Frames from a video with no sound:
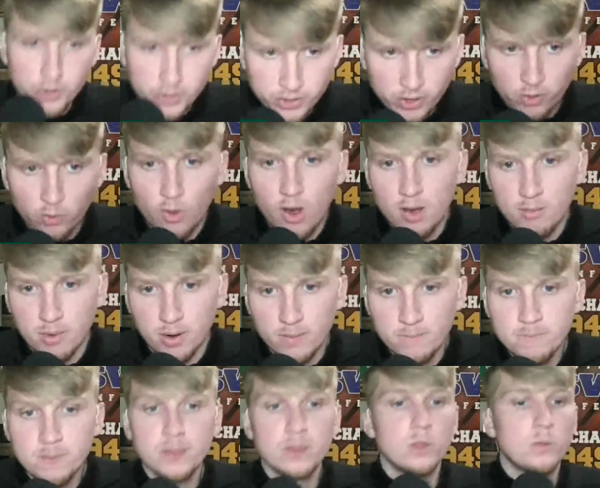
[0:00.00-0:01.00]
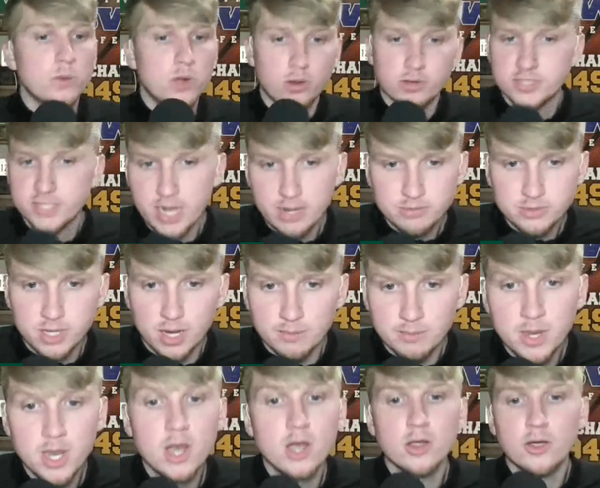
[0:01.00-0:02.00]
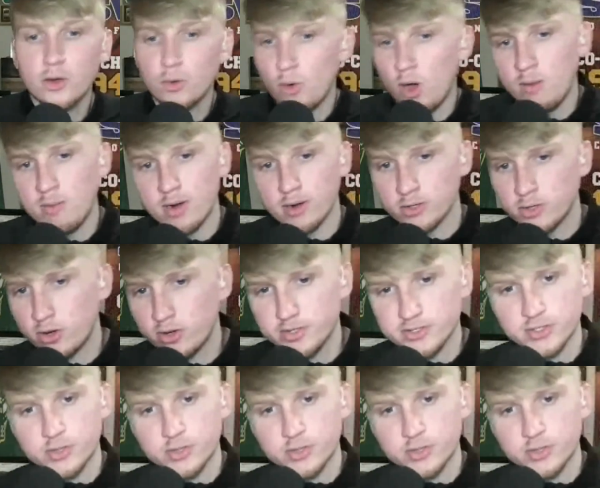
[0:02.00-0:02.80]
Or you can go to Walmart. Go to Sam's Club. Go to Walmart.